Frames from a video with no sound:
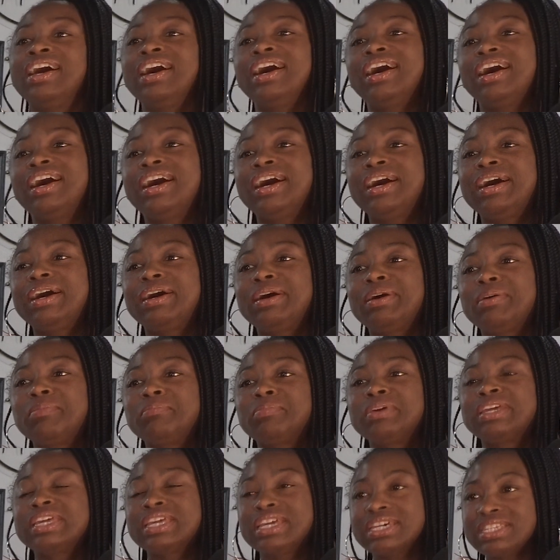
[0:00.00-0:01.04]

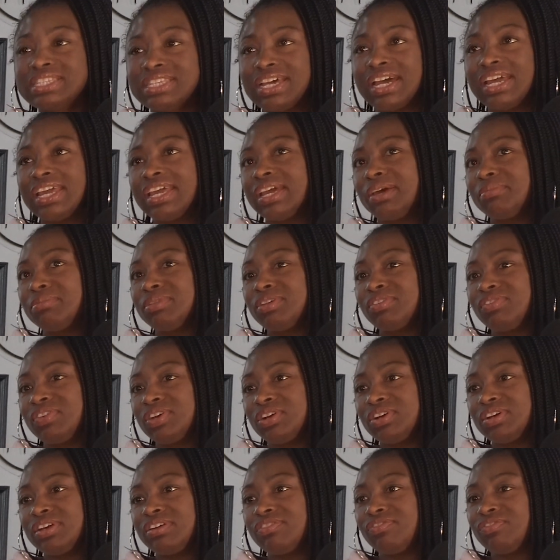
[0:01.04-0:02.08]
But yes, I am the
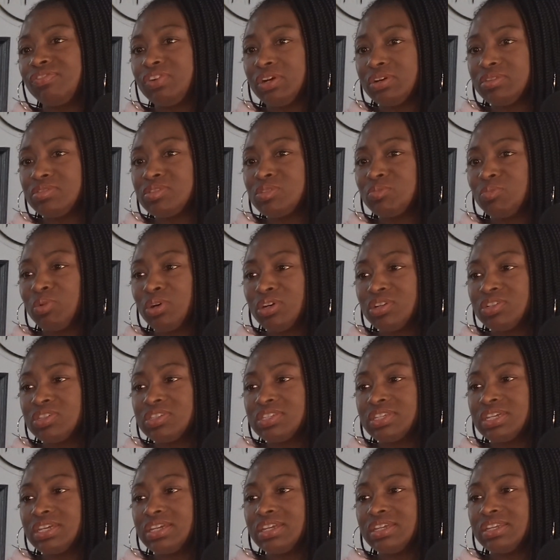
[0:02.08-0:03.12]
very first
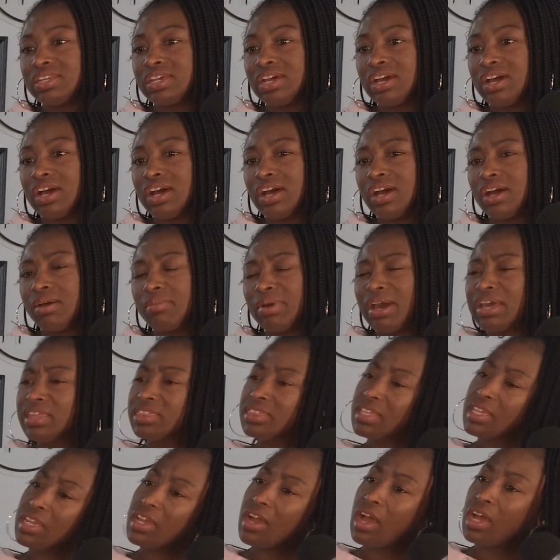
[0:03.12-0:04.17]
person, I
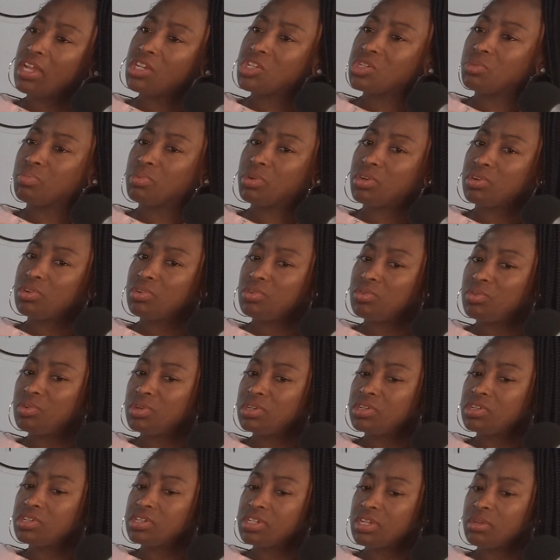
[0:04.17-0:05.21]
think
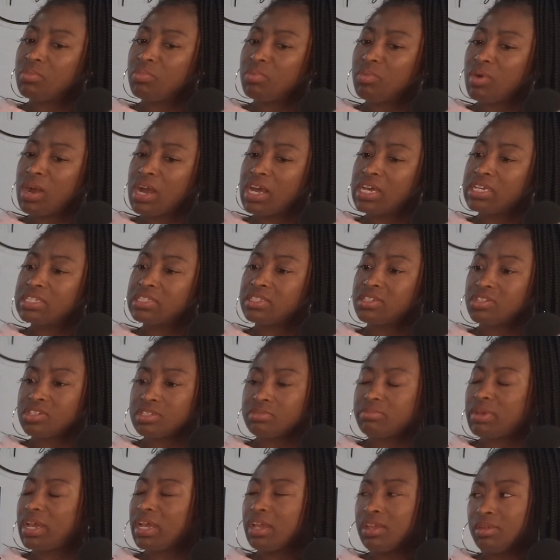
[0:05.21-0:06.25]
entrepreneurship-wise and
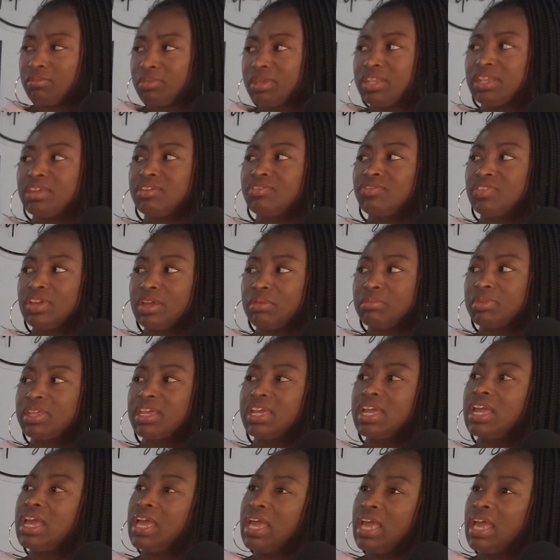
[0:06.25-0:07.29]
just my immediate
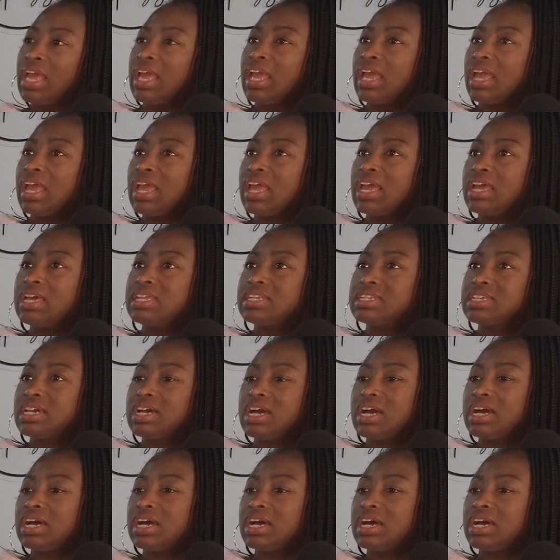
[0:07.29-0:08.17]
family, and